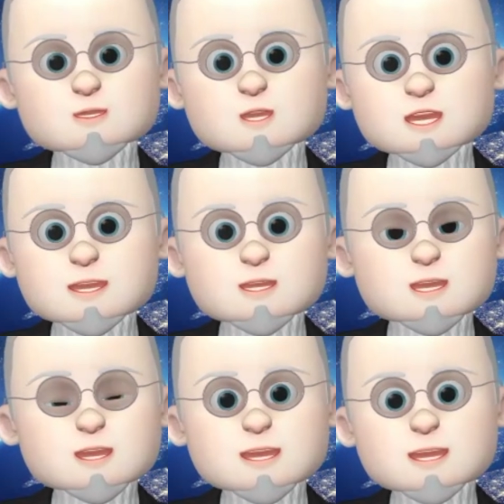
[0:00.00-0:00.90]
more
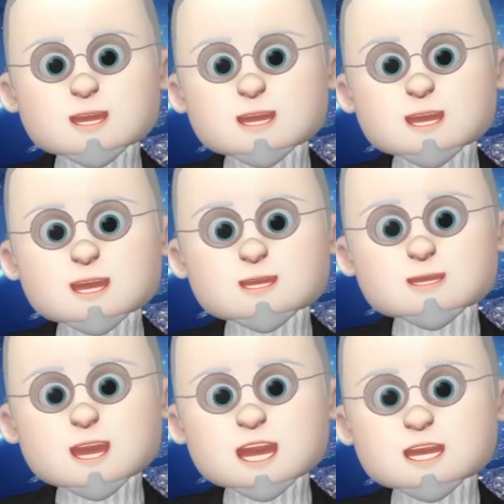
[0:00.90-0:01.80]
intimately,
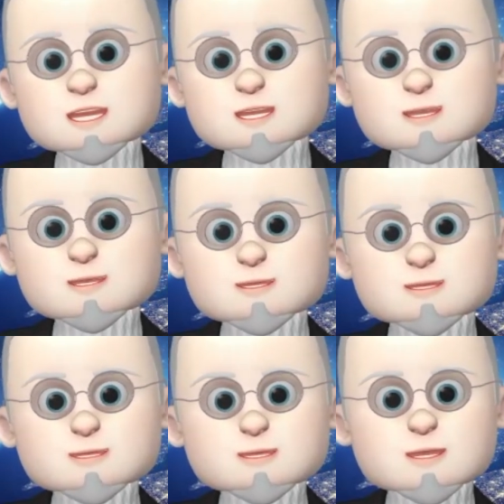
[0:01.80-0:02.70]
that
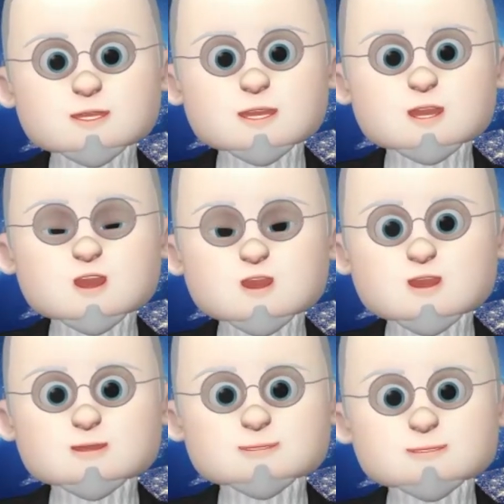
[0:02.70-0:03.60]
your role
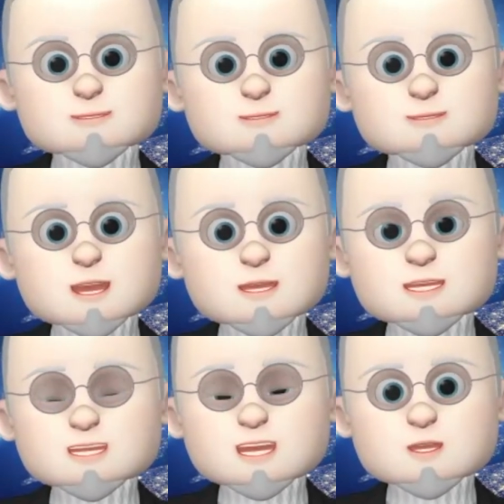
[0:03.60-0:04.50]
may just
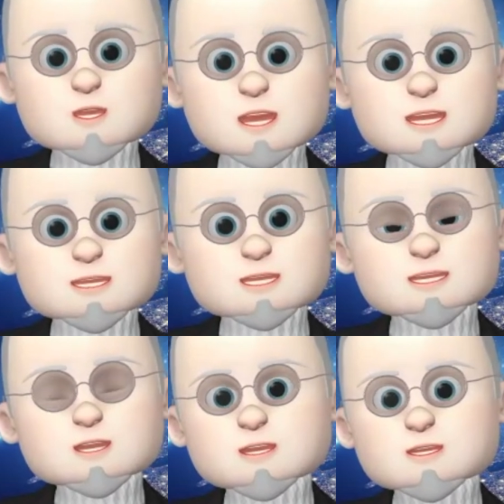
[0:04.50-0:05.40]
fade away in
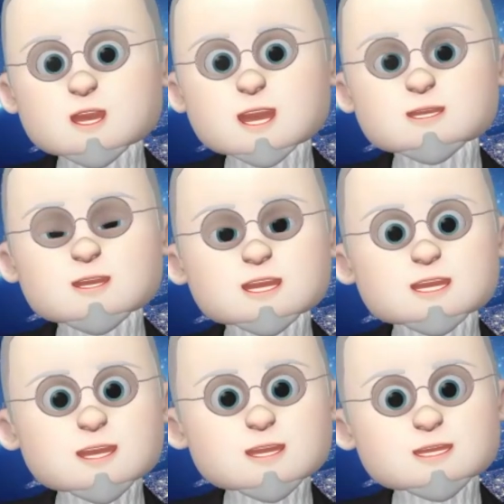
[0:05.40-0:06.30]
terms of anyone could
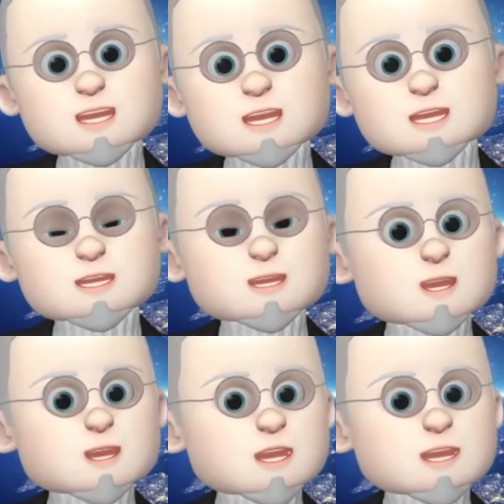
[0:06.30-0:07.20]
just say,
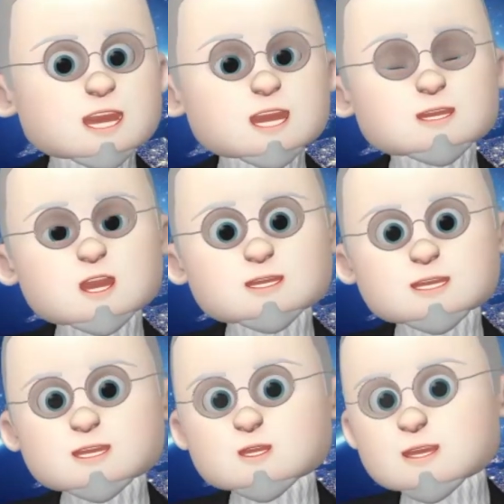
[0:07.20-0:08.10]
all right, I want a
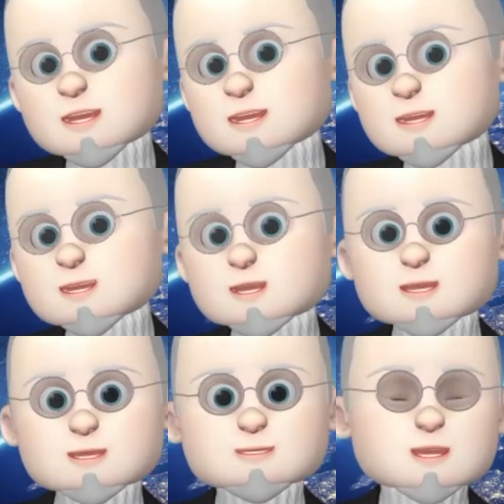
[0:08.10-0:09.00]
movie
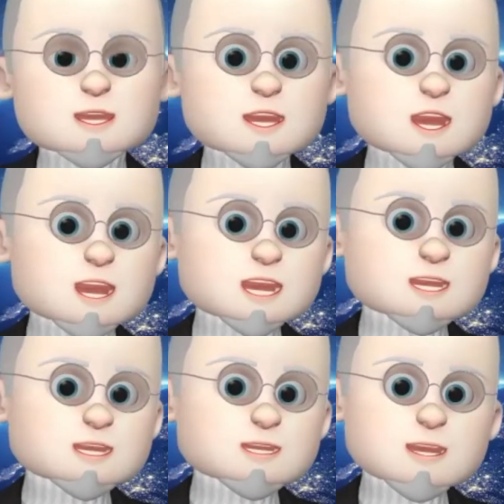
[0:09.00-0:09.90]
where a guy
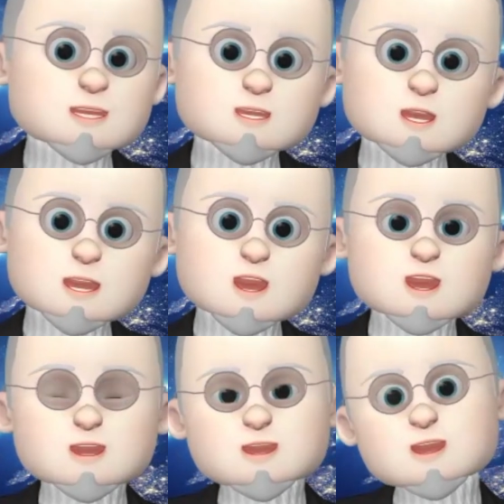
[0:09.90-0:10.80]
rescues a
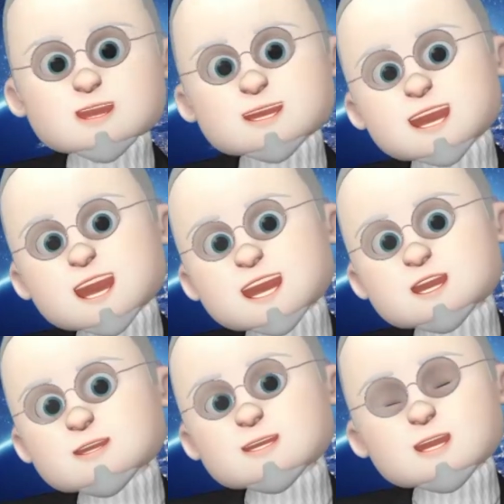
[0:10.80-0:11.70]
dog and
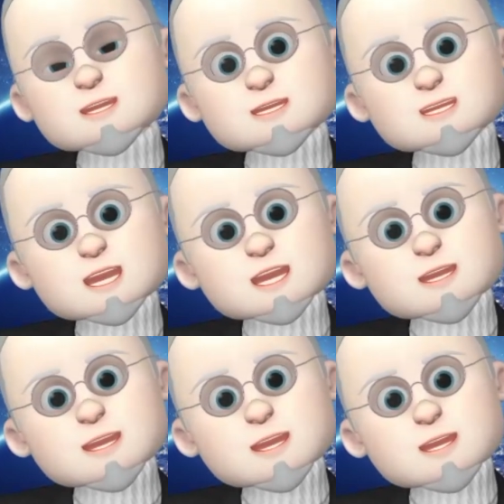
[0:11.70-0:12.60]
he flies to
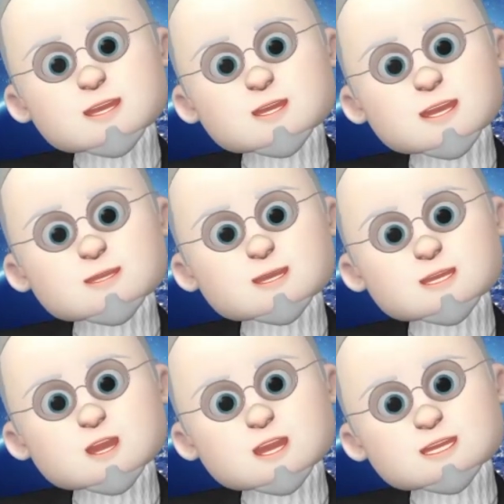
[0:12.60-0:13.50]
space and he meets a
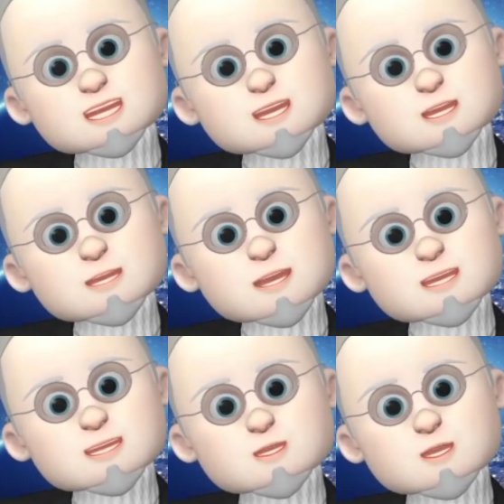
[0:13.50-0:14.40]
princess and then they
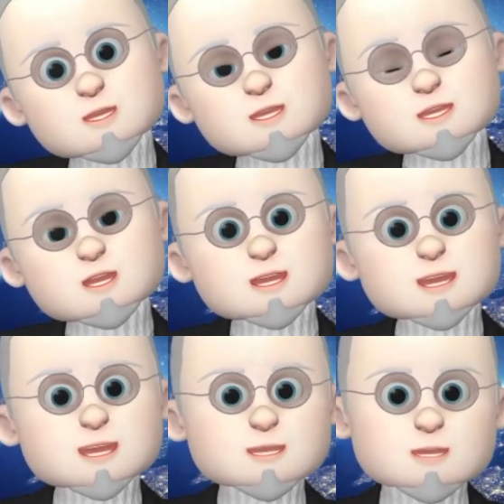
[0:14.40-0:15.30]
save the universe.
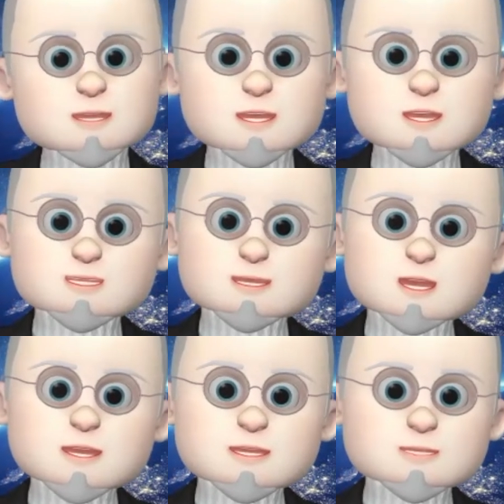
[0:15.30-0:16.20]
And then it's just
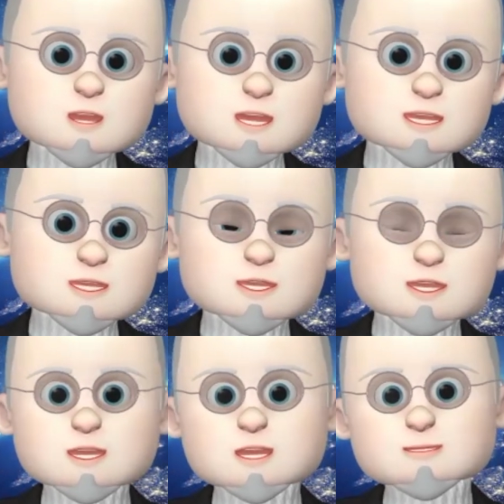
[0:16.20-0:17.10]
taken from there and
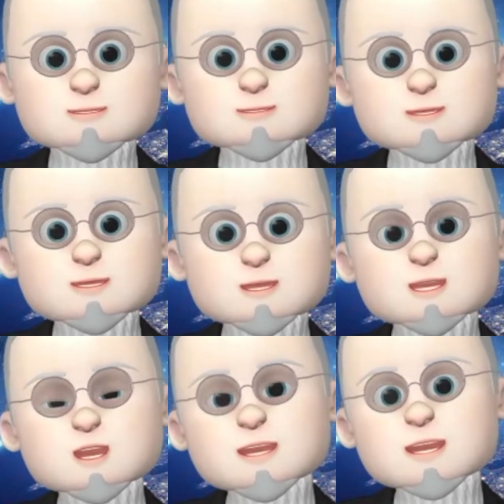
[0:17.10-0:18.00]
a
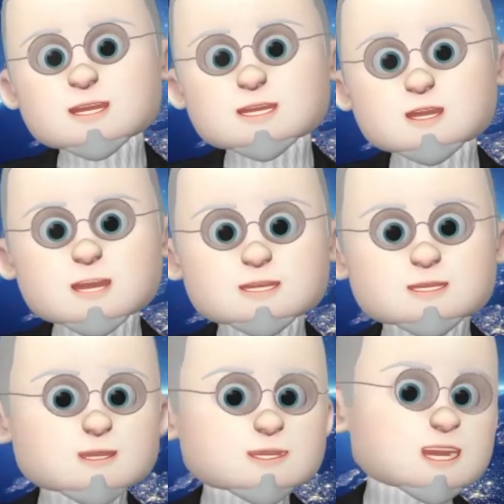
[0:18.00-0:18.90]
totally customized,
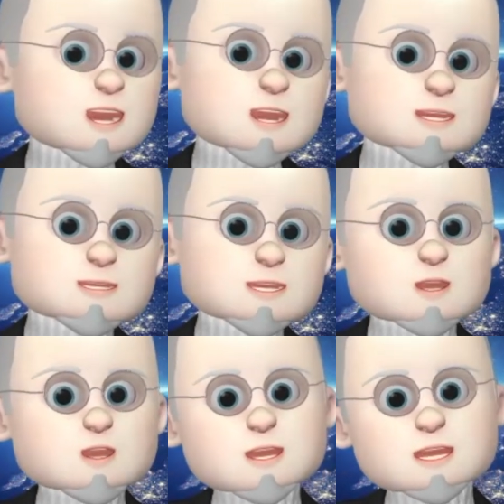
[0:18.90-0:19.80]
personalized film
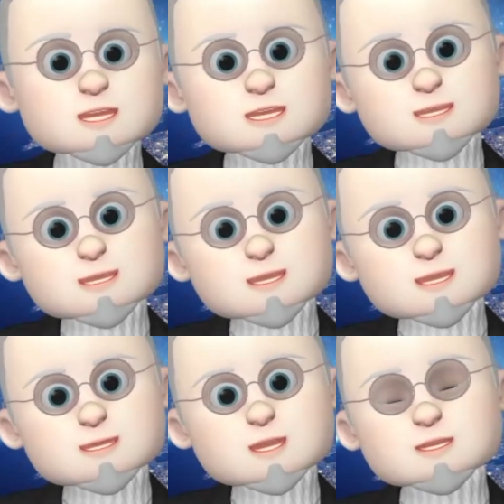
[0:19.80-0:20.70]
is made
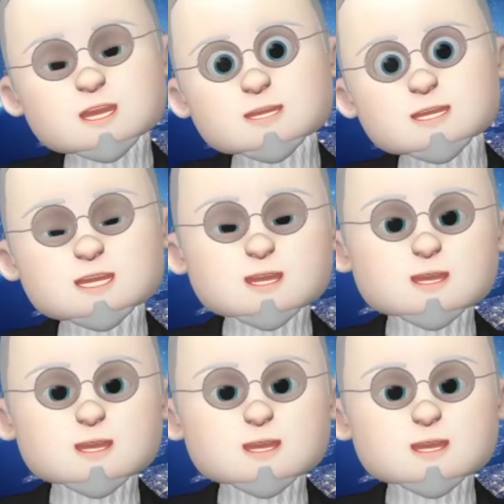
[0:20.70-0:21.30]
in that moment.